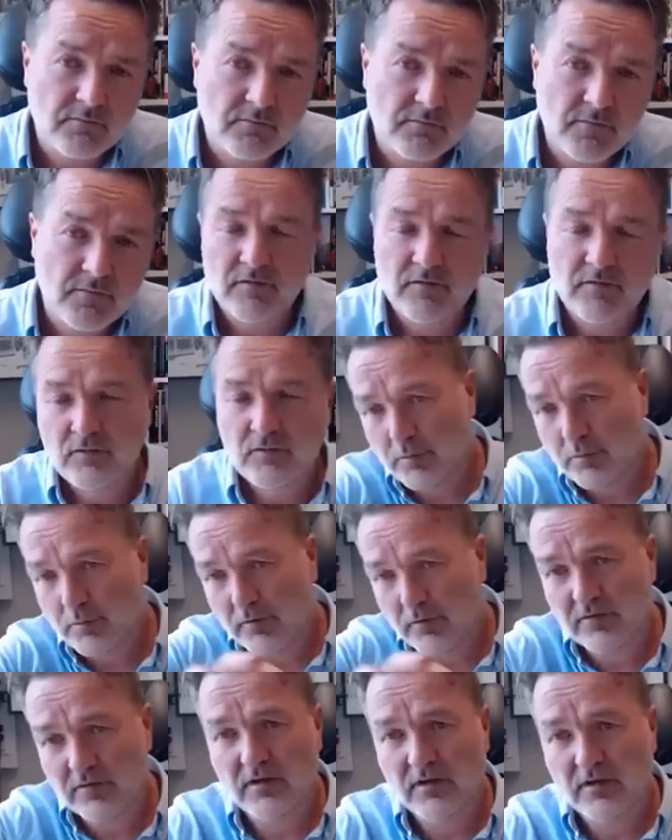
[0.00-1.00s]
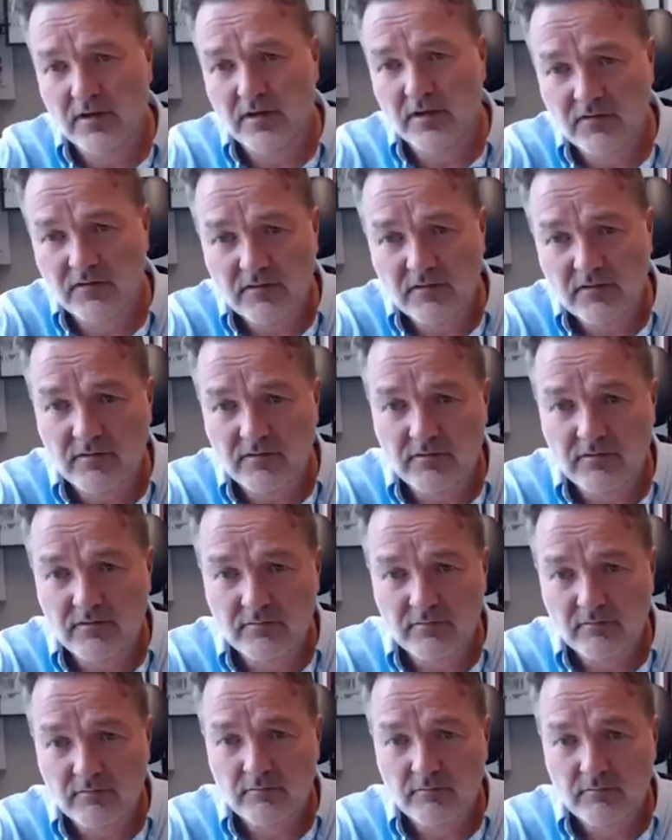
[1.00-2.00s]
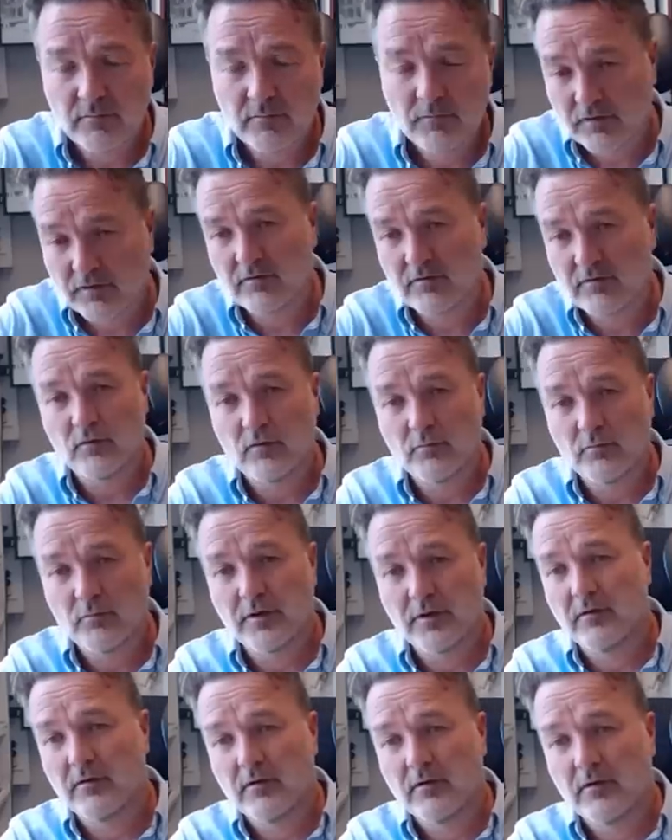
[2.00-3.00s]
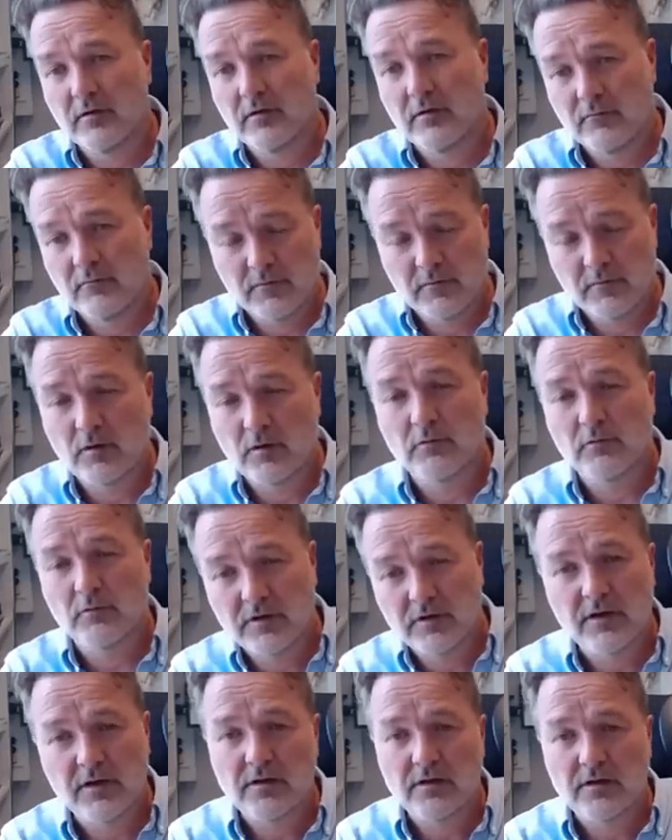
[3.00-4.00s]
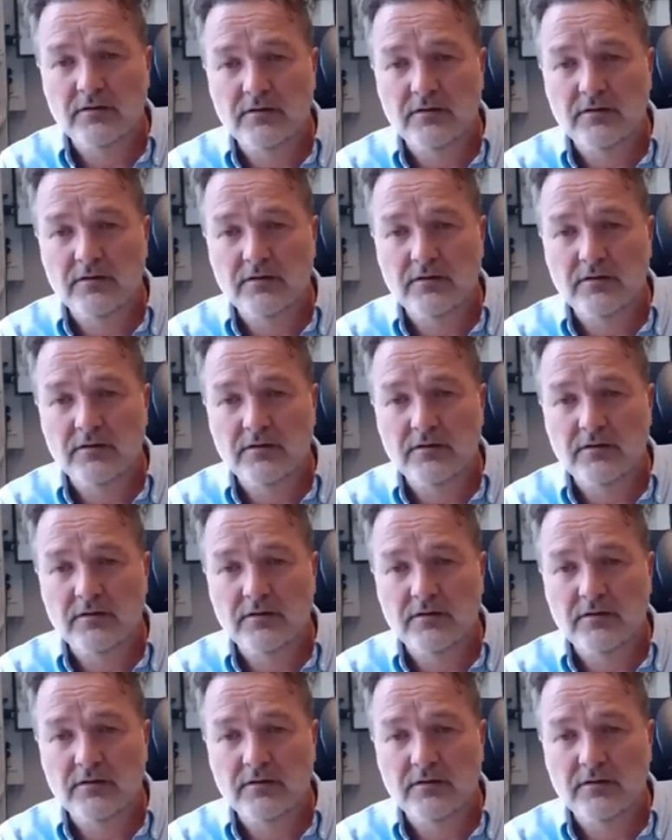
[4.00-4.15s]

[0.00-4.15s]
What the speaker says: Ethiopia will still exist, but Ethiopia without Tigray.